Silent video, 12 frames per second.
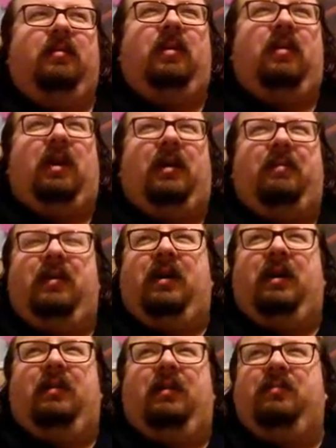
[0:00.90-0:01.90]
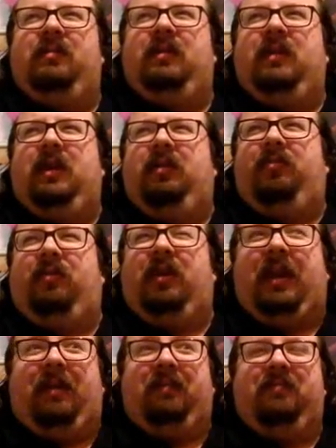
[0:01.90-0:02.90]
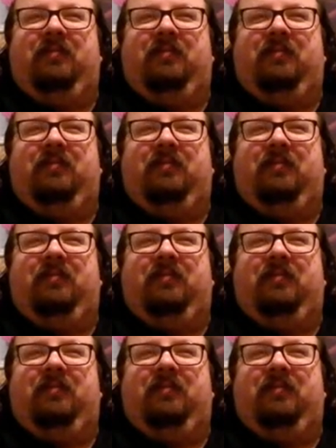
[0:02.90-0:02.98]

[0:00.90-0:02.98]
Alright, take 3.